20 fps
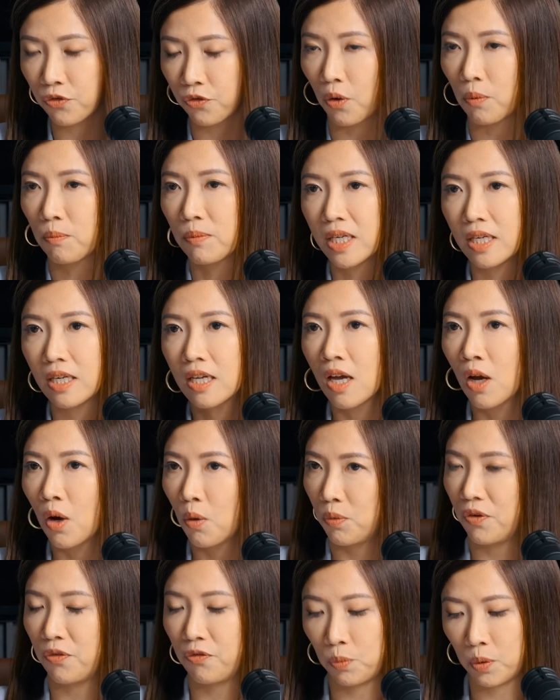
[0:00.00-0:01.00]
for me,
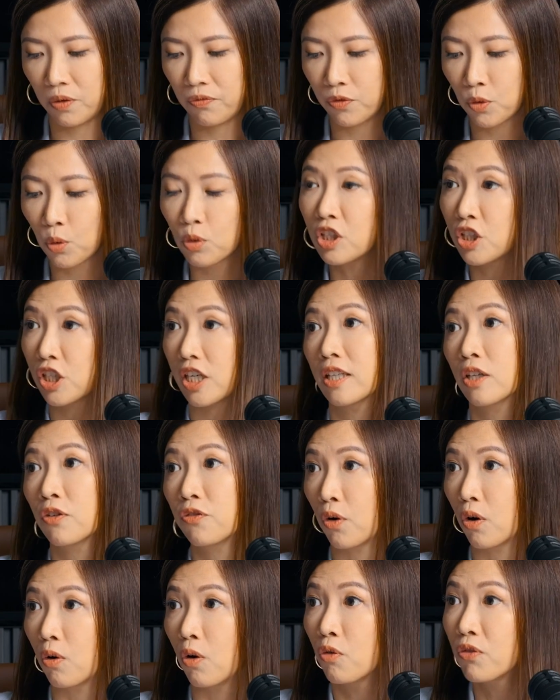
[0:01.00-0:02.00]
we've known each other
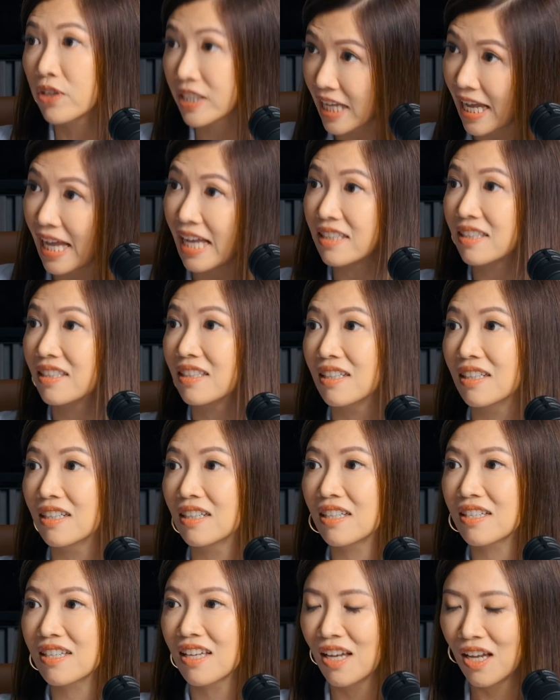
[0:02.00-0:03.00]
for over 10
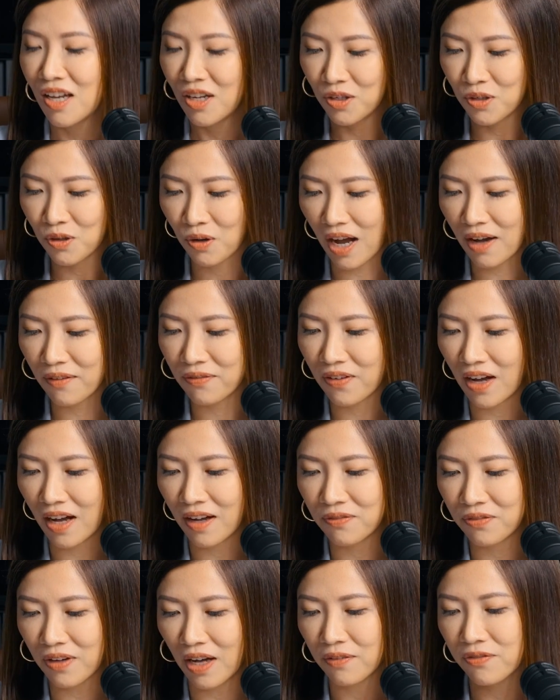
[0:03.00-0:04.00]
years.
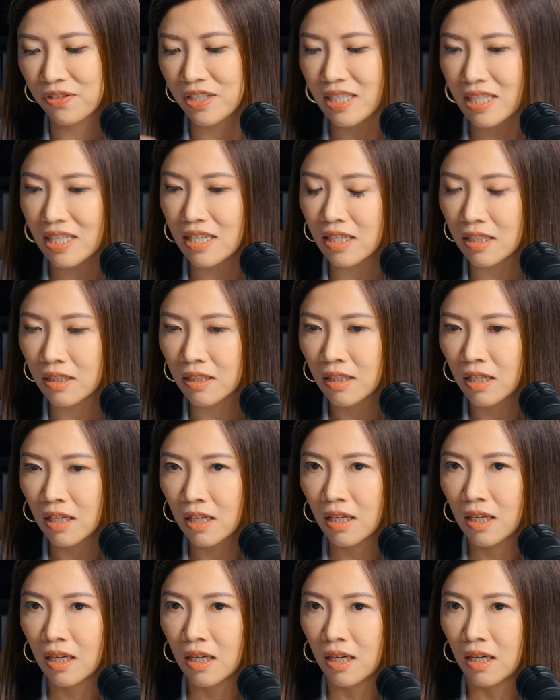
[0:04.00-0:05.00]
I've seen,
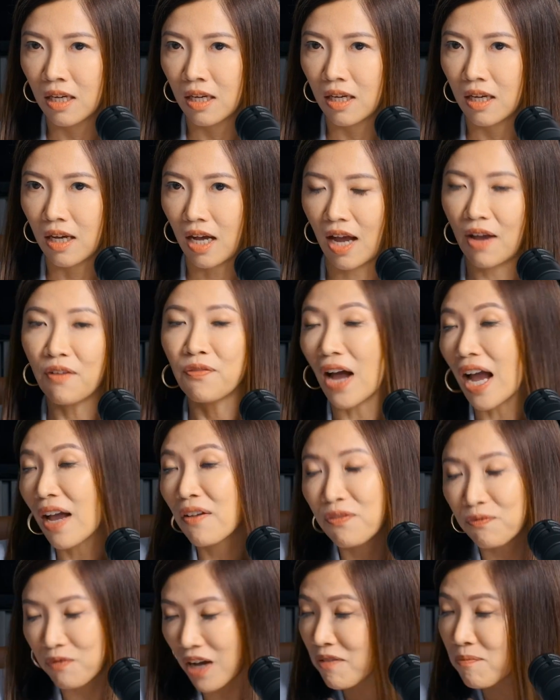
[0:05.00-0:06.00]

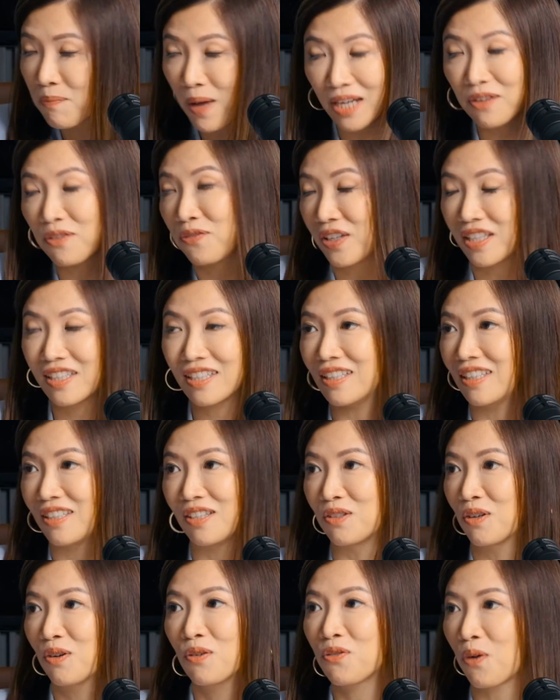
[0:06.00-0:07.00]
I've benefited,
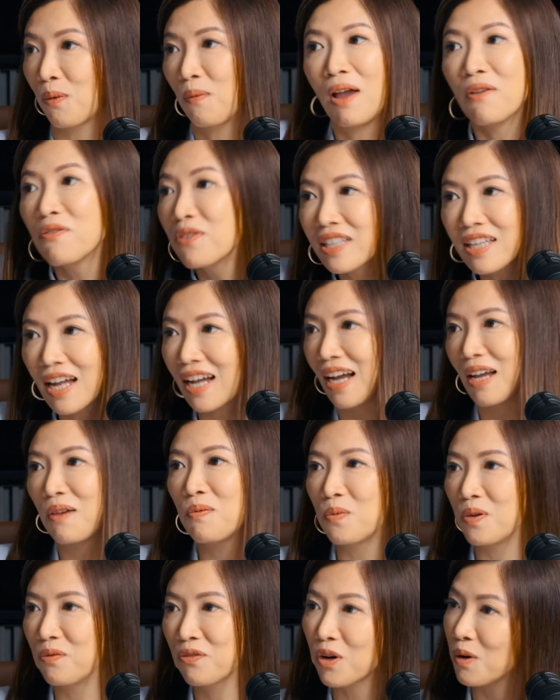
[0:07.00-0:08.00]
from every time
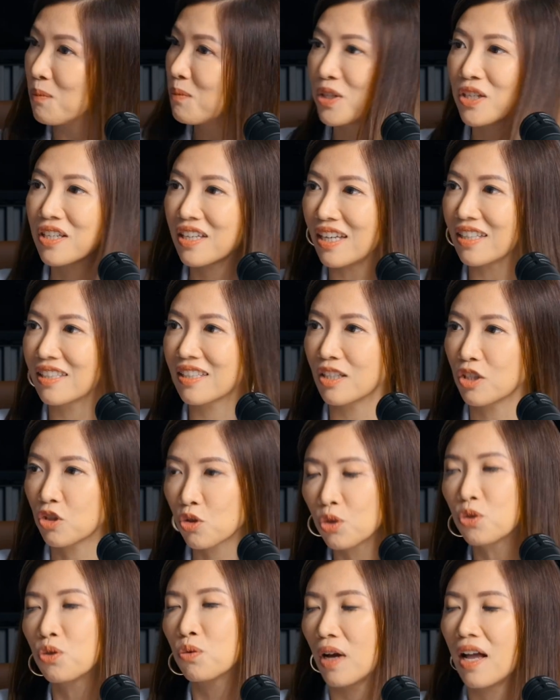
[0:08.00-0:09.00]
we've communicated. So
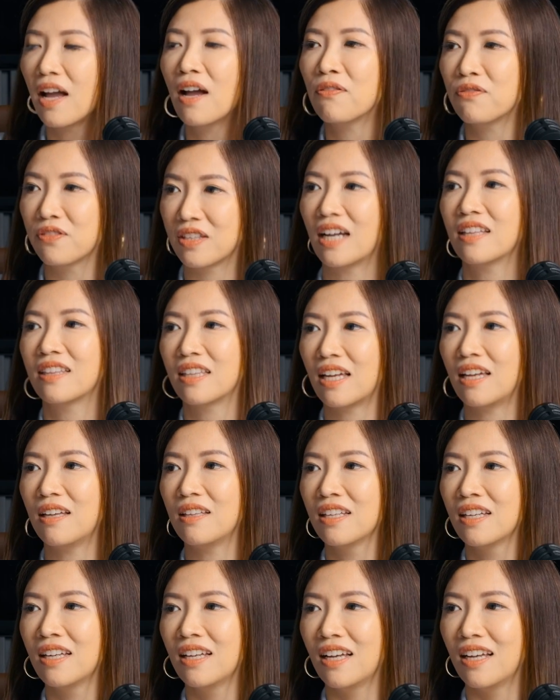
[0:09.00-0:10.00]
you have done that.
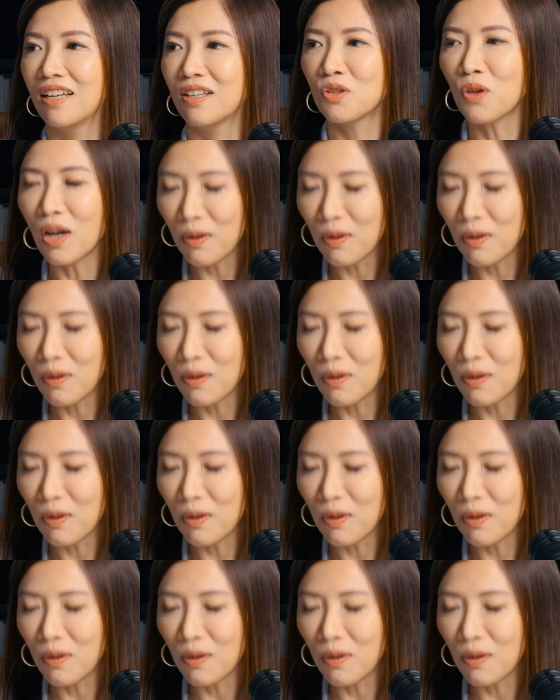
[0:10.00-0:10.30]
So